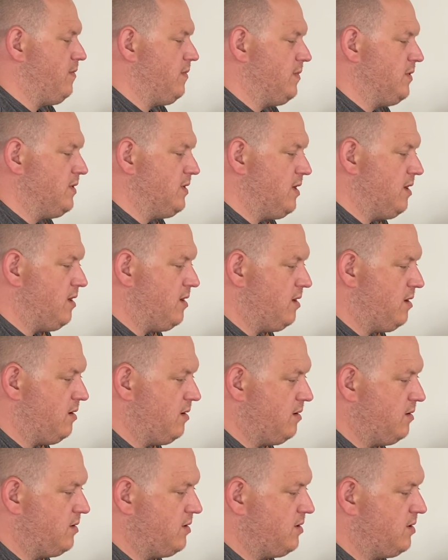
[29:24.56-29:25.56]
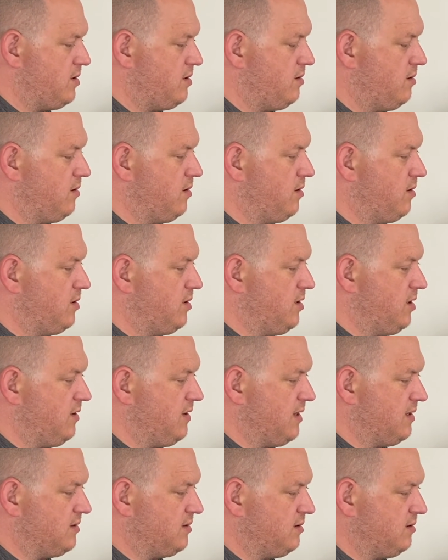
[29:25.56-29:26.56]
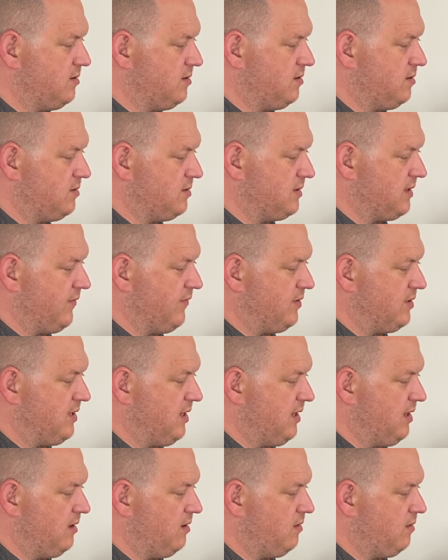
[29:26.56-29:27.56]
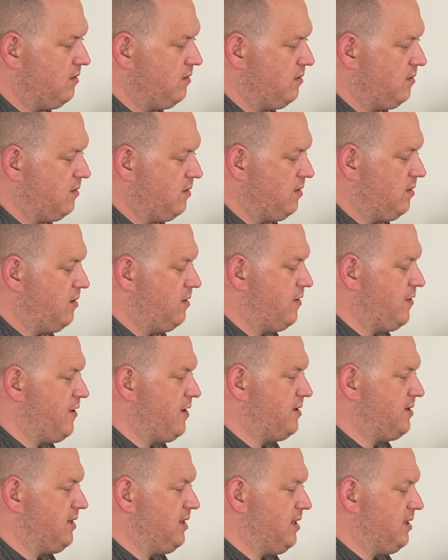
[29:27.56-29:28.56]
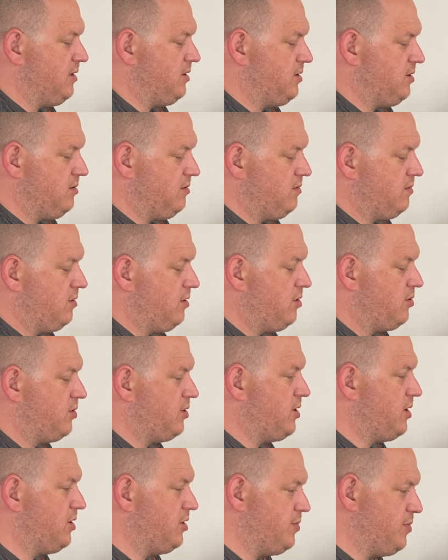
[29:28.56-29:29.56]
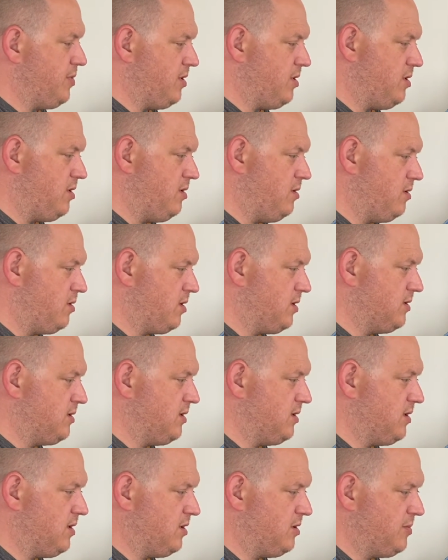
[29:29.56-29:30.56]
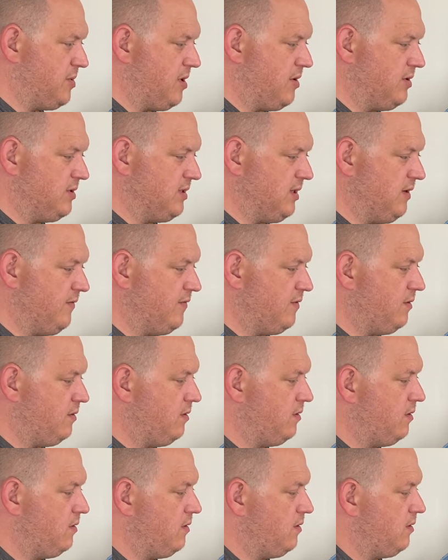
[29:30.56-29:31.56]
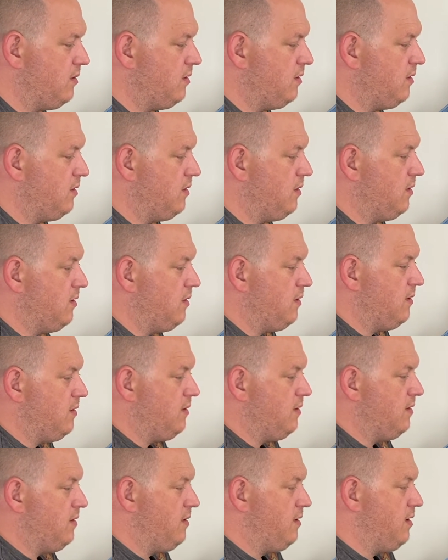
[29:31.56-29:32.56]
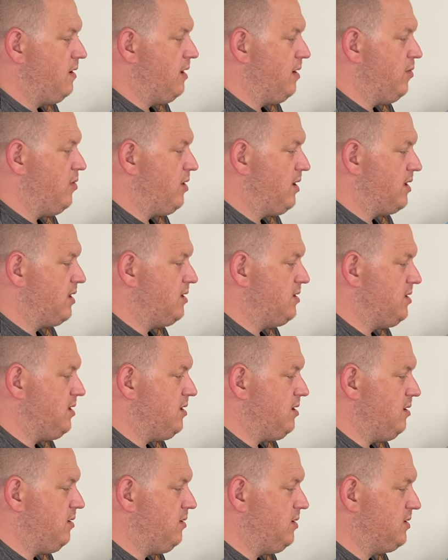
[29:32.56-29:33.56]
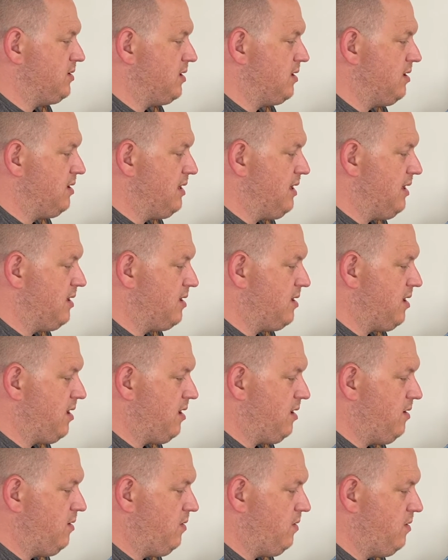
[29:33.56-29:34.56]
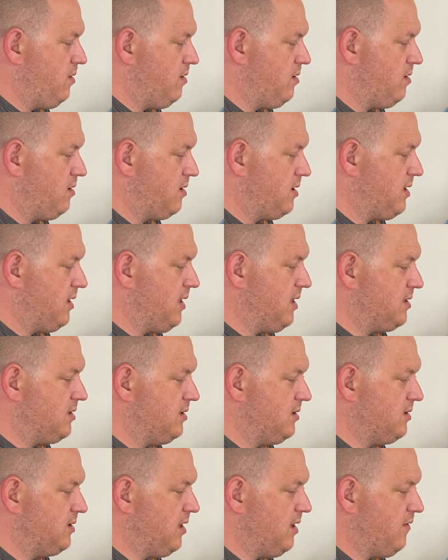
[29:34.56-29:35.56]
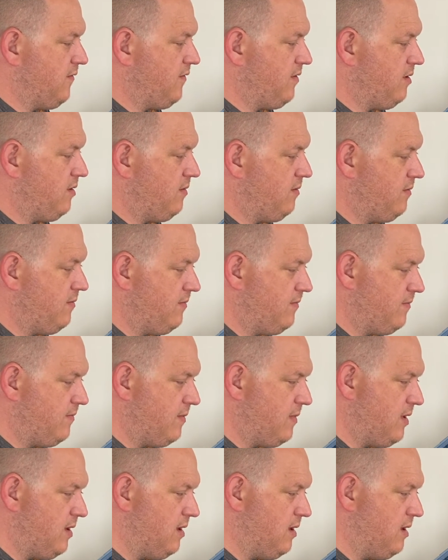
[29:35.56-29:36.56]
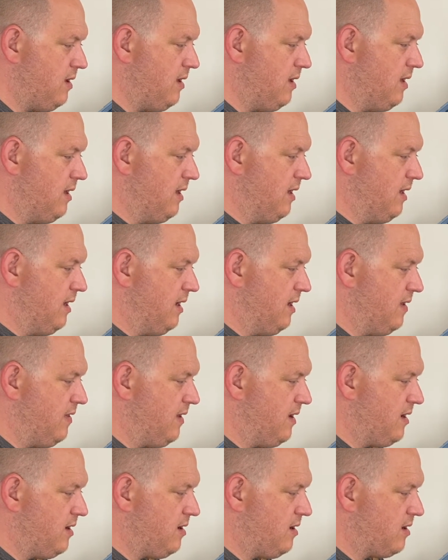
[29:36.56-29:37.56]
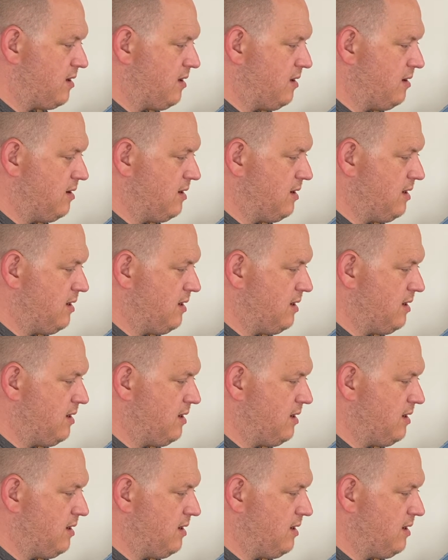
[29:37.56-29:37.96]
It's a 2017 13-inch non-touch bar, because the touch bar is evil. And what I can do is I can click go, connect to server, and then I can